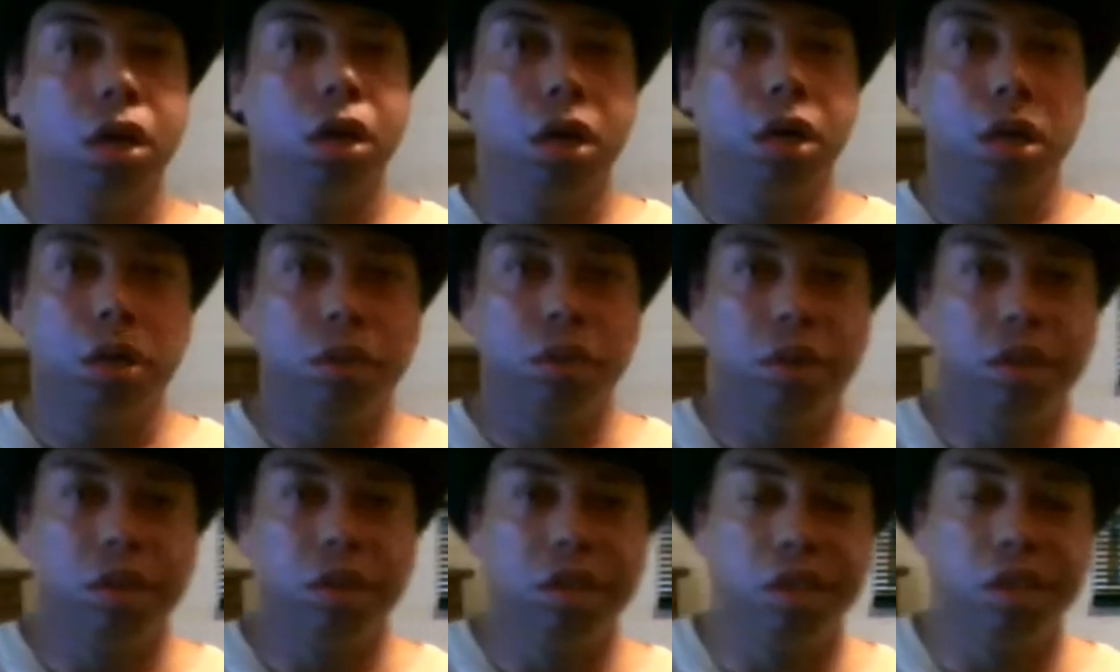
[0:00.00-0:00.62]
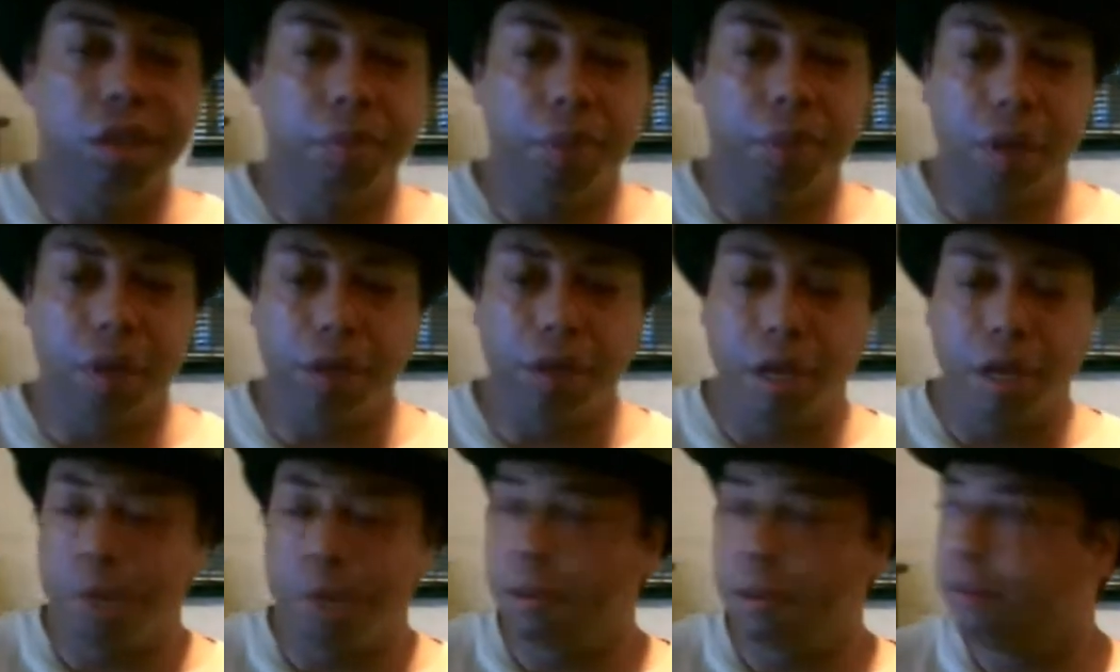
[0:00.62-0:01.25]
Hello, this is Paul
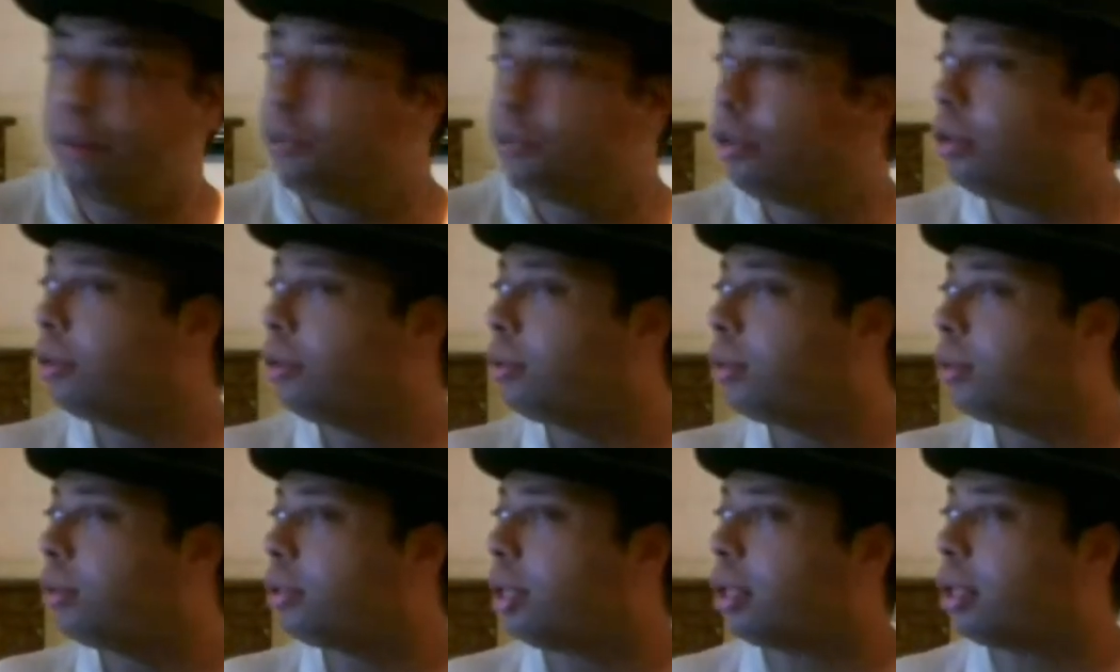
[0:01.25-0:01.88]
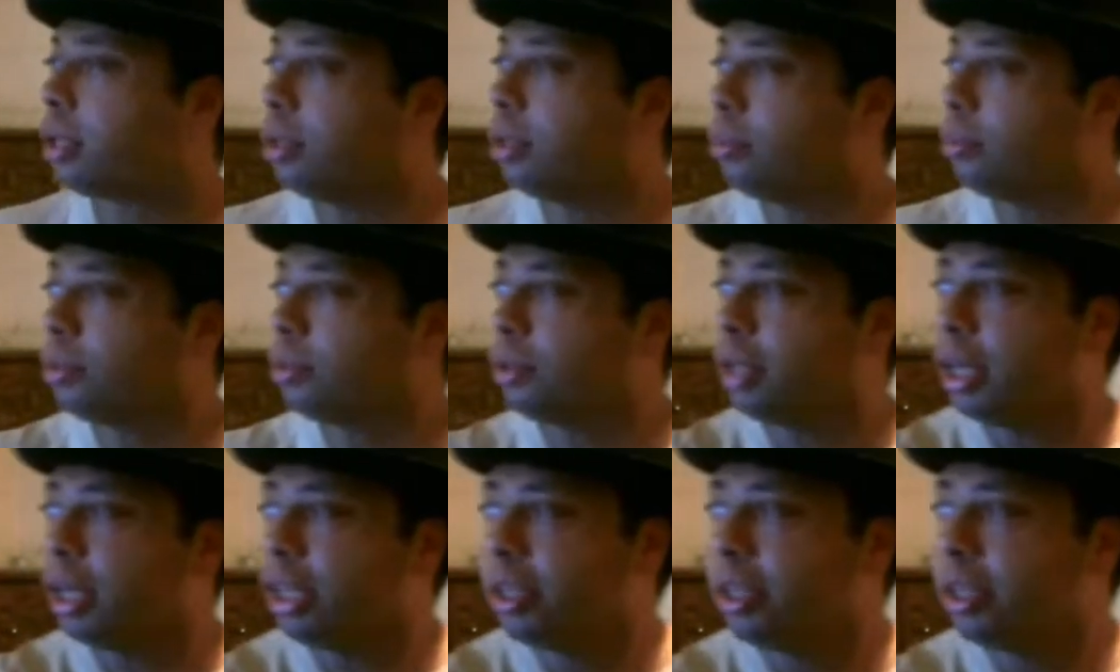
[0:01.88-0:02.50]
Dayman from YouTube.com.
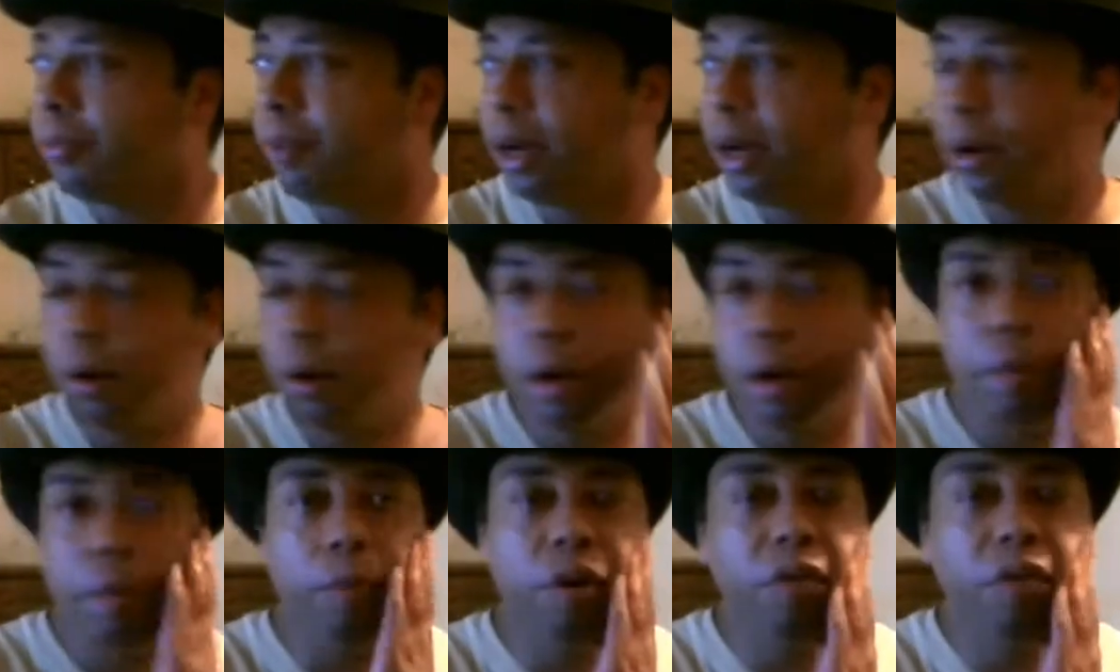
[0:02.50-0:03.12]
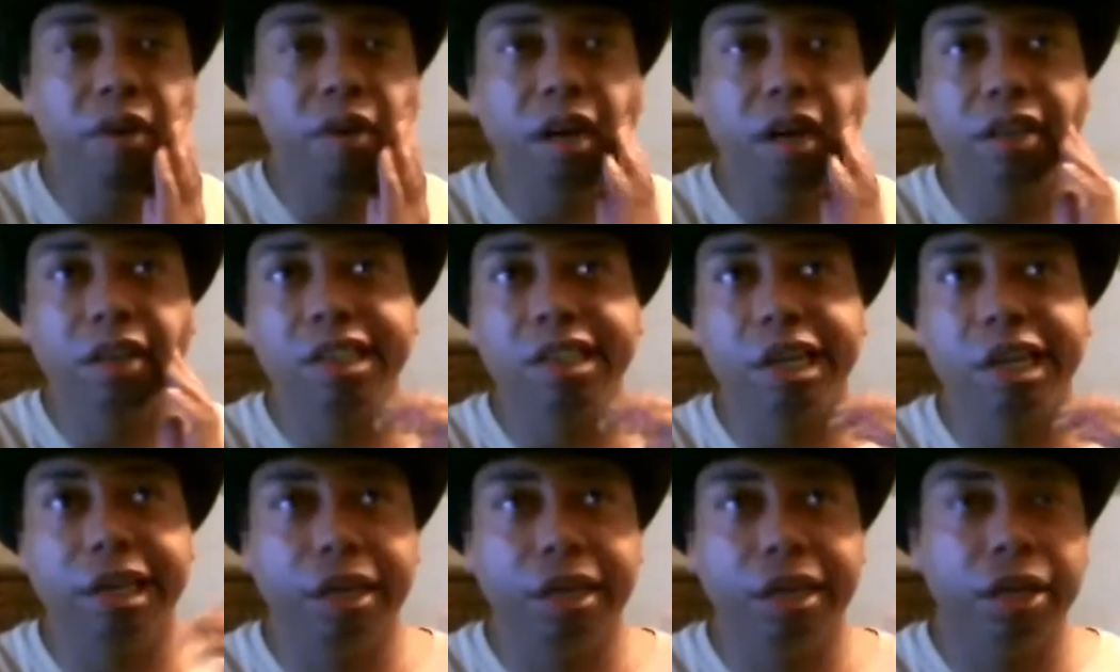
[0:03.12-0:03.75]
Today is about a movie I've
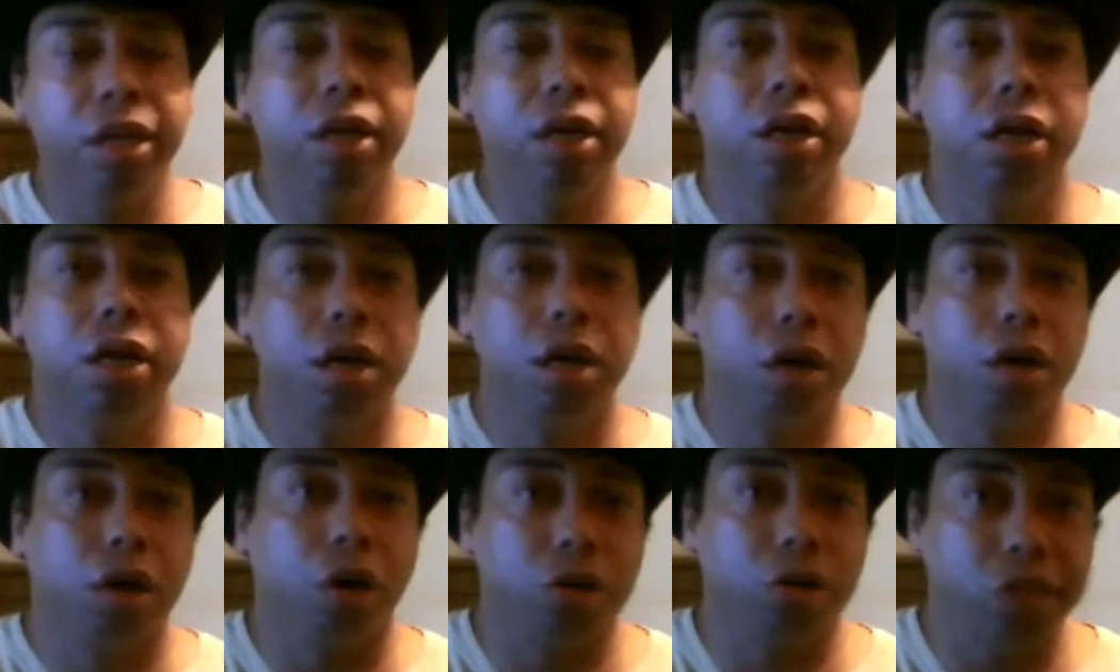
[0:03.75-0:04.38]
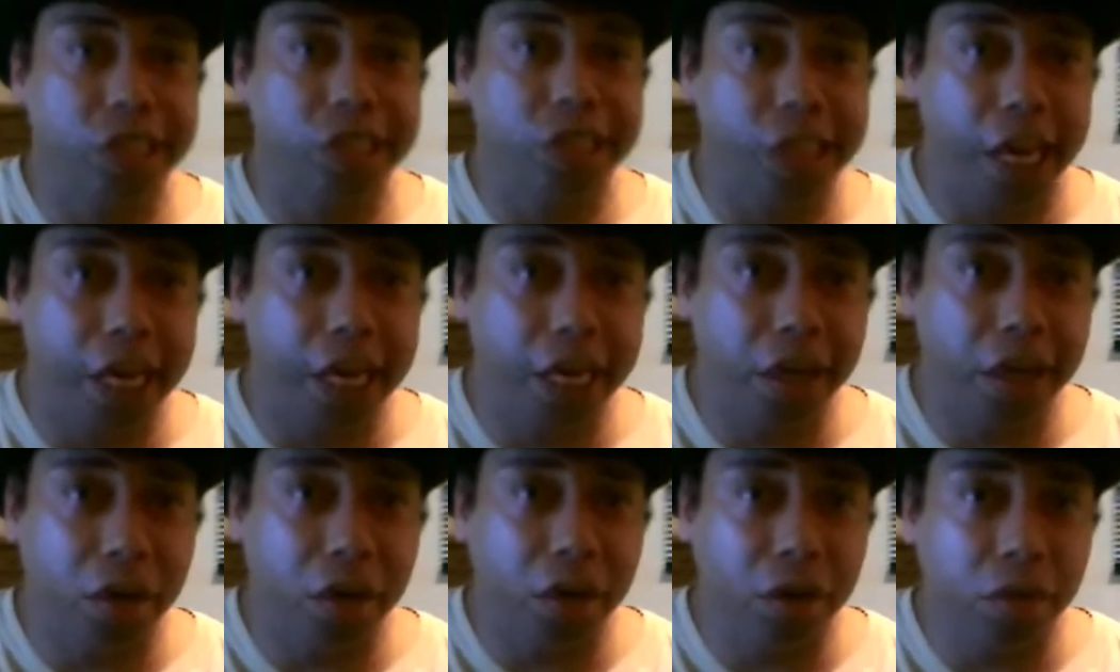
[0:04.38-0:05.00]
seen called
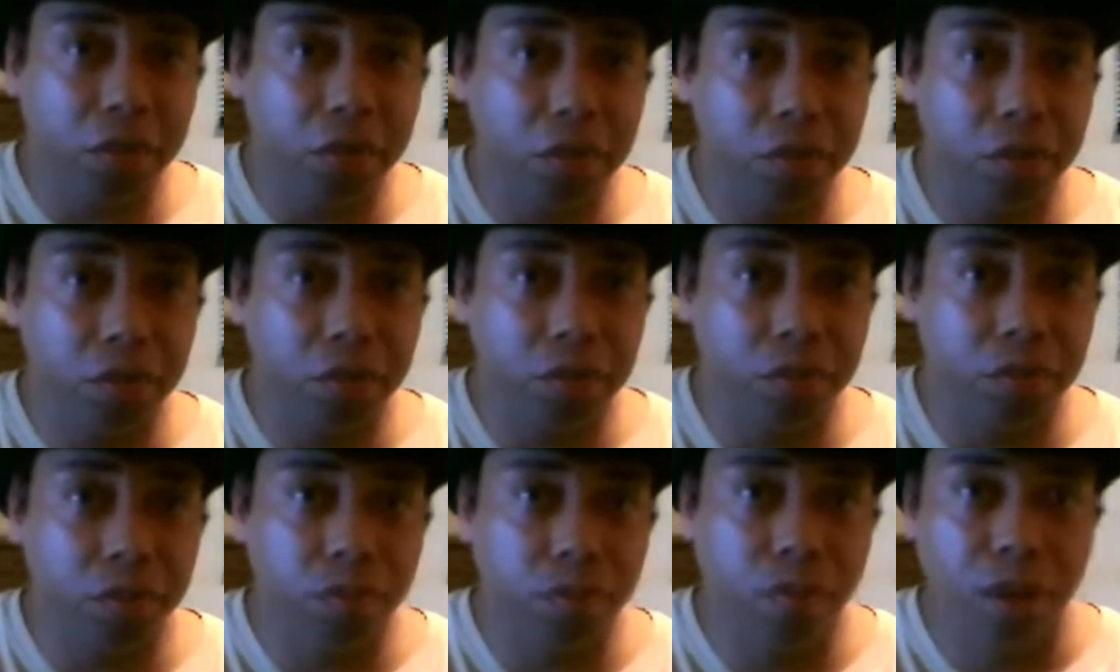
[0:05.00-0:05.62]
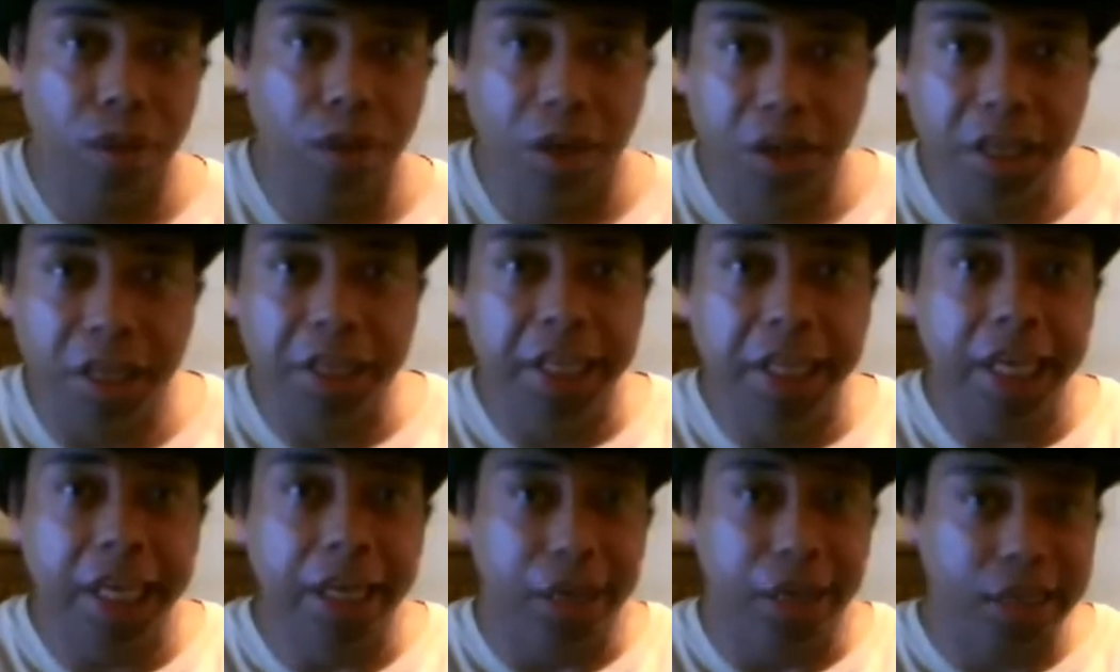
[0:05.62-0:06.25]
Django. The
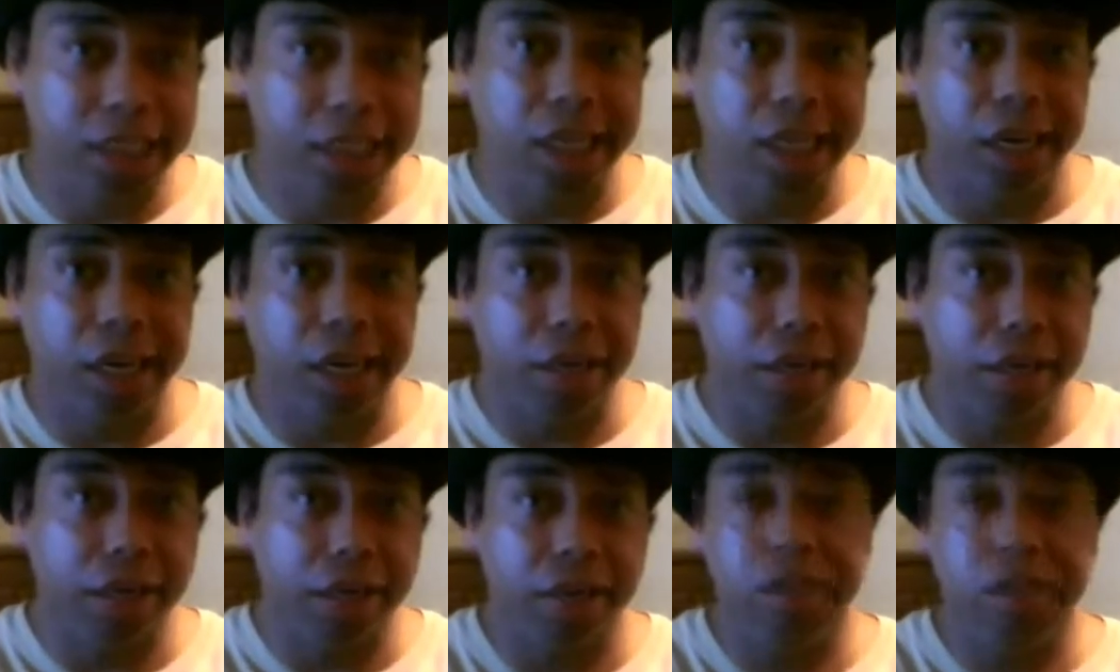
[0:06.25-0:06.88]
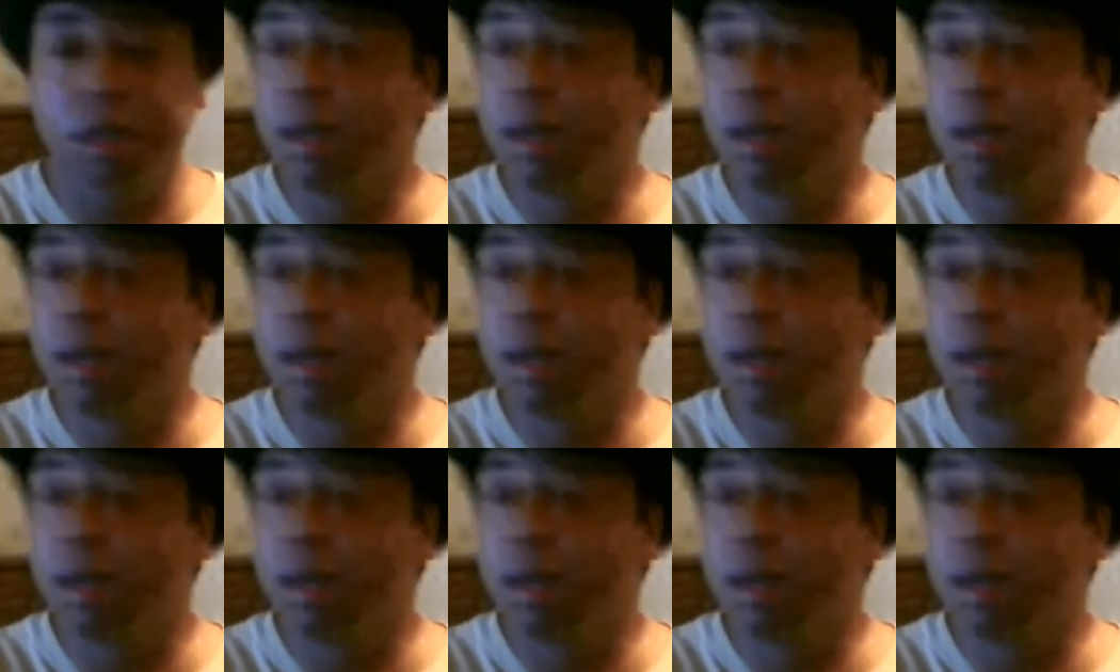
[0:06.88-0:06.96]
D is silent.